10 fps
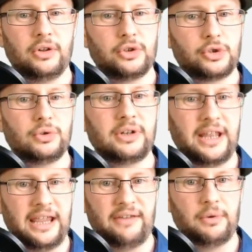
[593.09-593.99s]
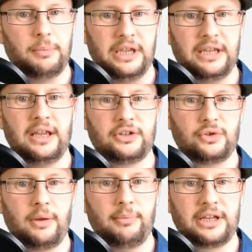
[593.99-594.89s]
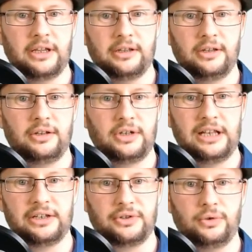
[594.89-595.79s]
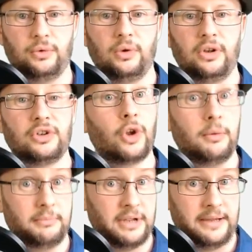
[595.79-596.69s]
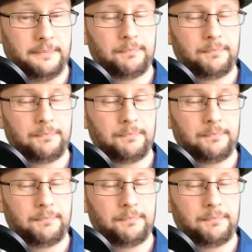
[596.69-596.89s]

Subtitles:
shouldn't ever be a Tribeca Electrical.me.